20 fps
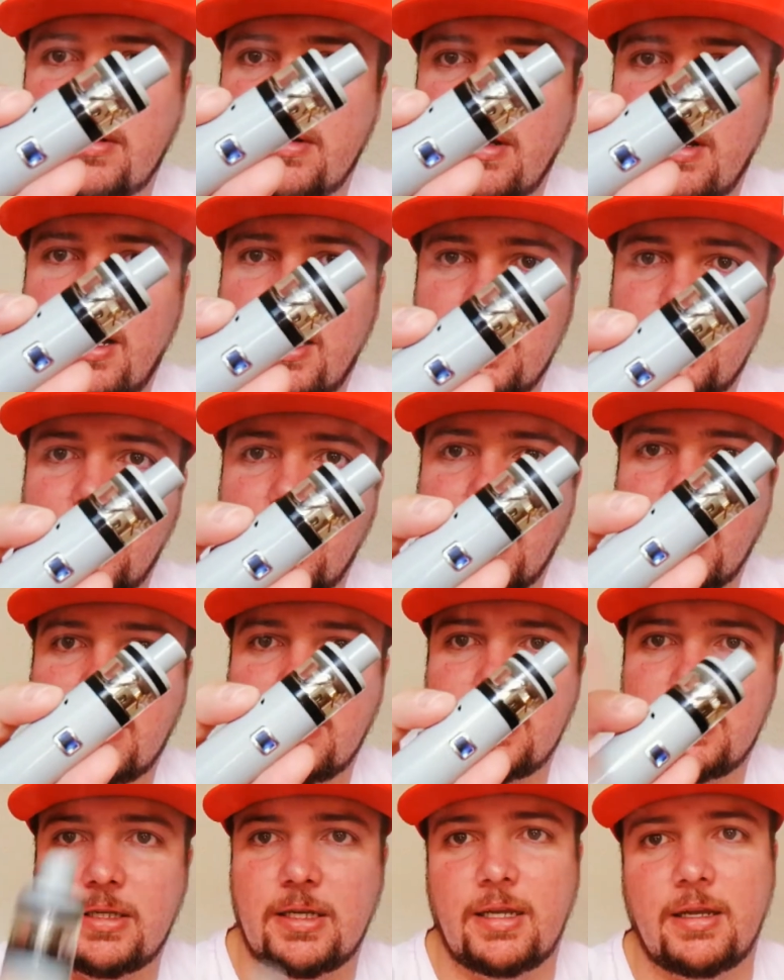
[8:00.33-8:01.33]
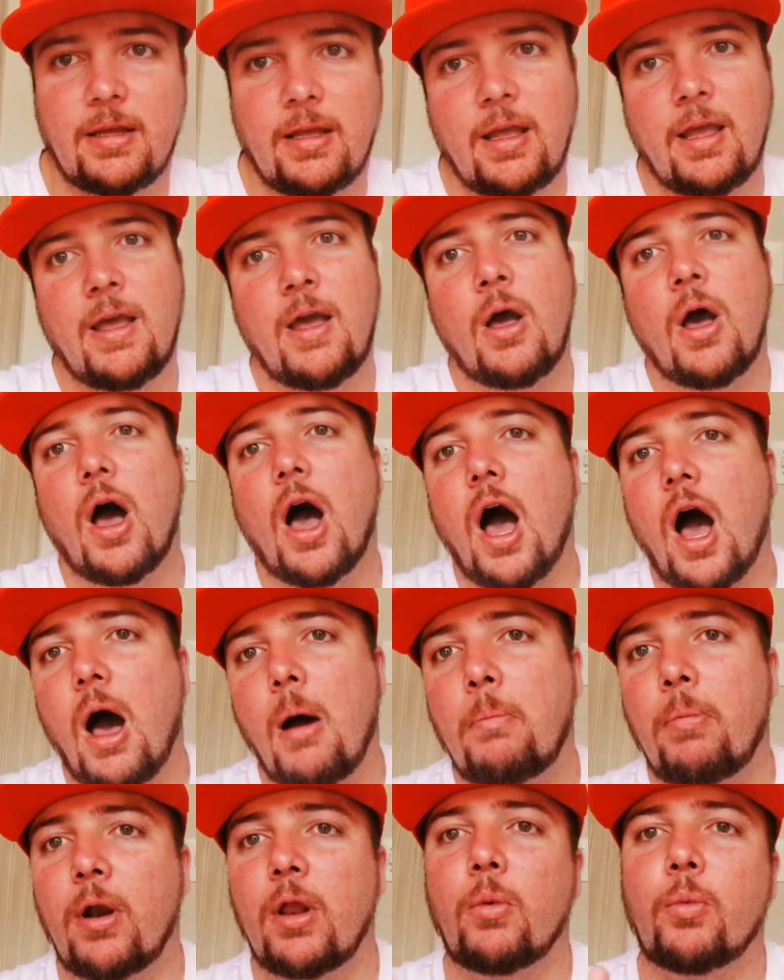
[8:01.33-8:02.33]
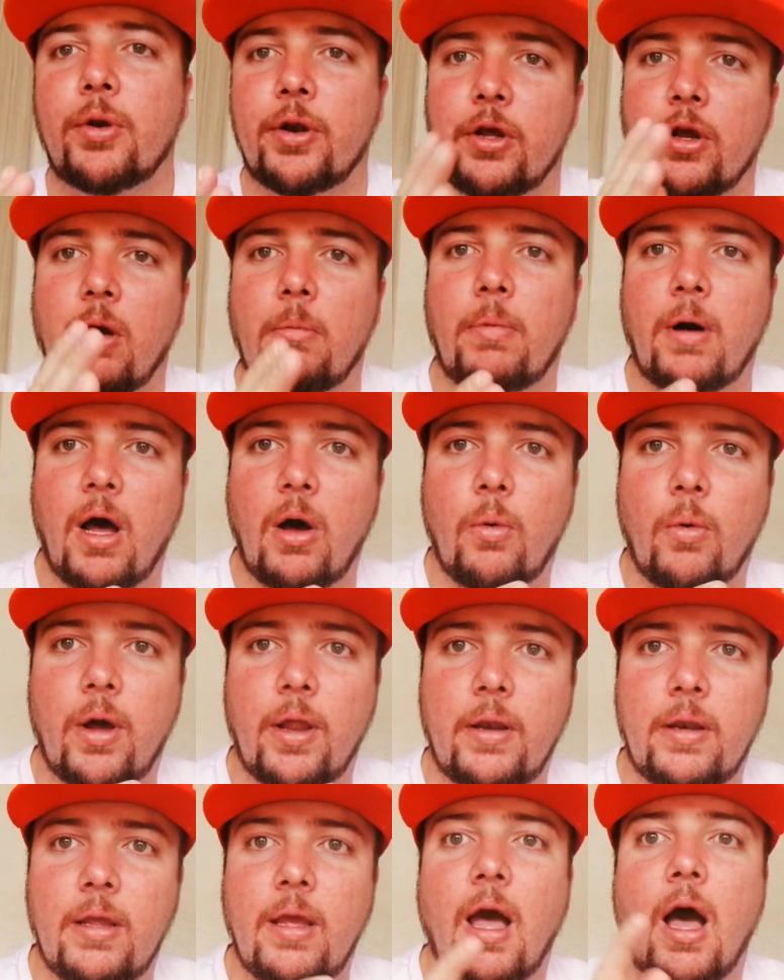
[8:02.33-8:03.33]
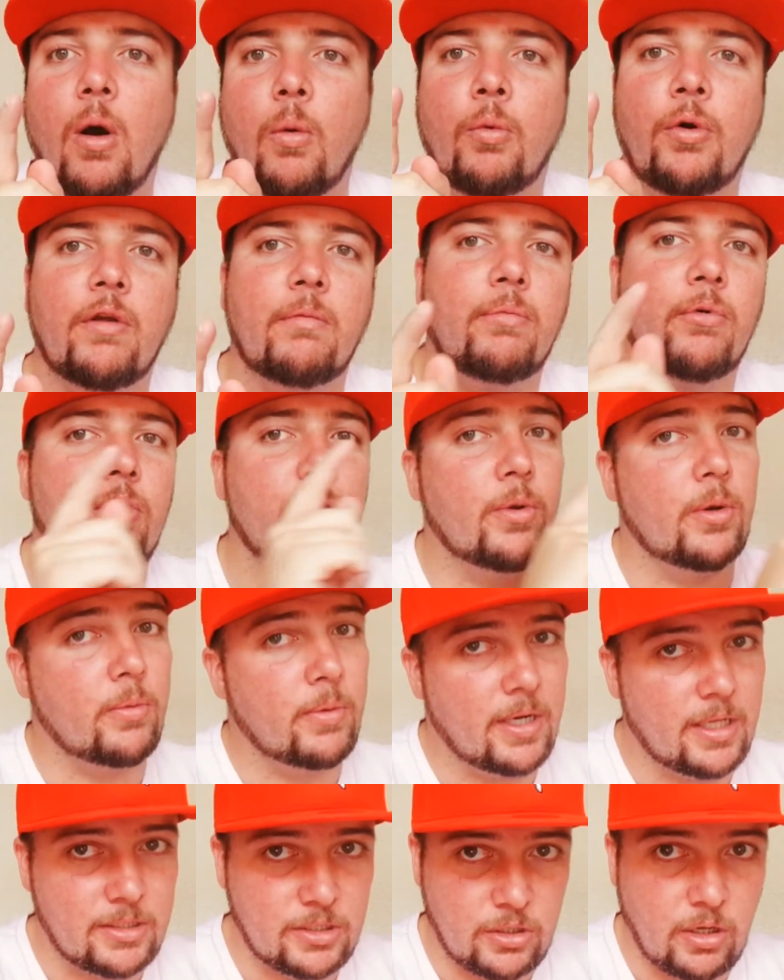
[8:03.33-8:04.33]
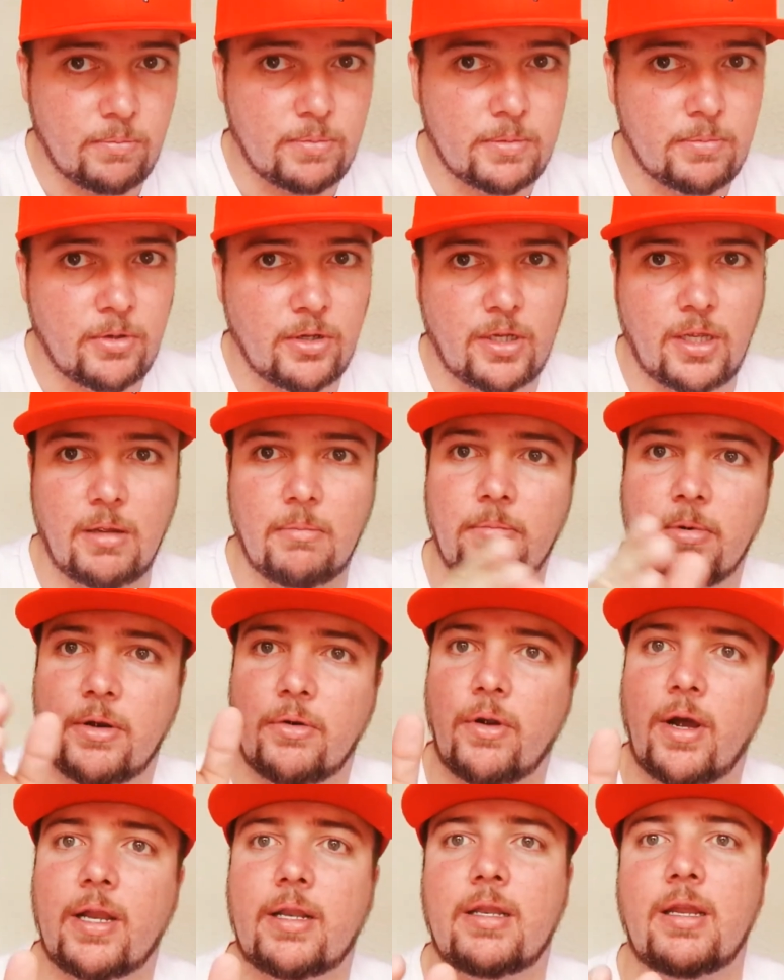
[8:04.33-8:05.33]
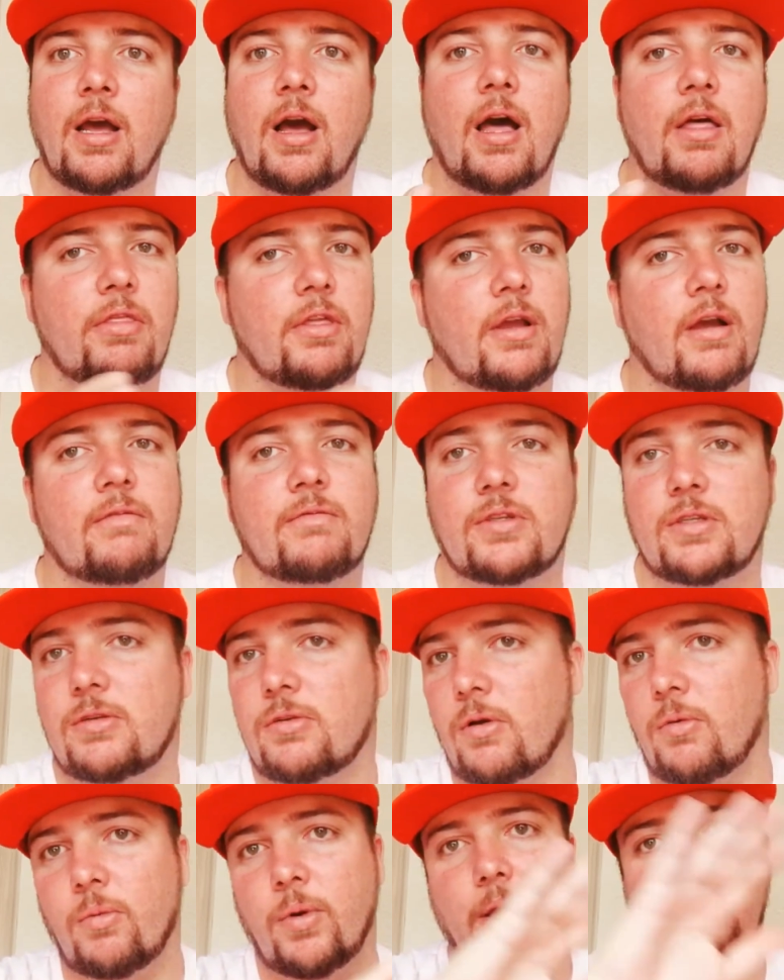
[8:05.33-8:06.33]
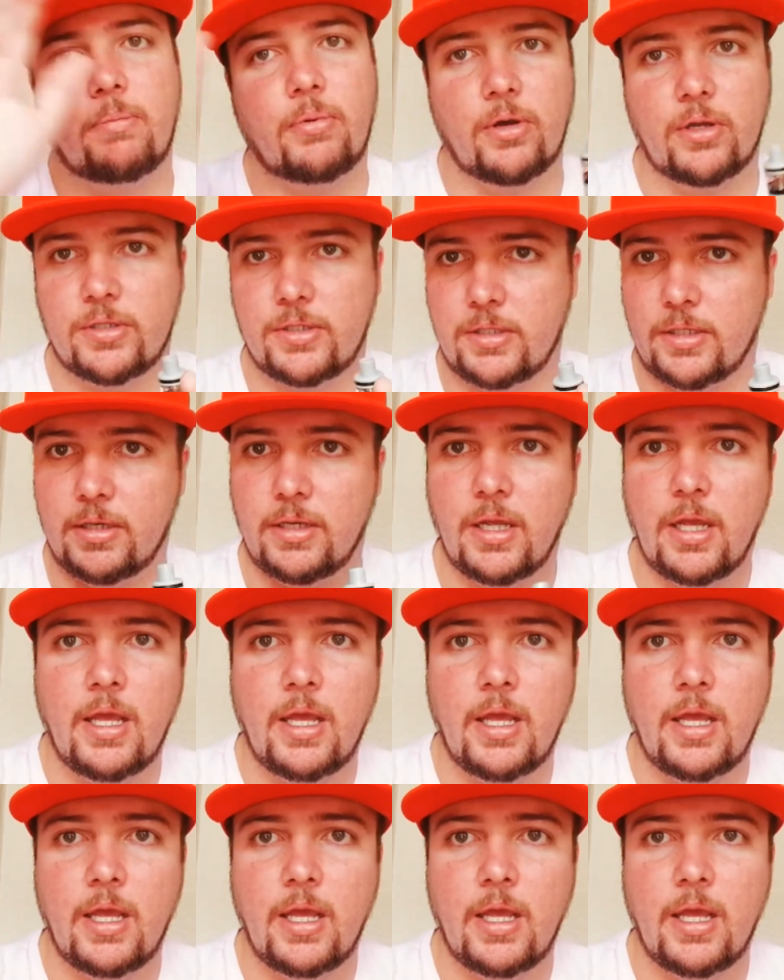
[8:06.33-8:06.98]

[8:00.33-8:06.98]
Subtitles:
I do like this thing. I probably wouldn't go buy one. I would have bought one when I stopped smoking, but right now I think I've just gone way past it.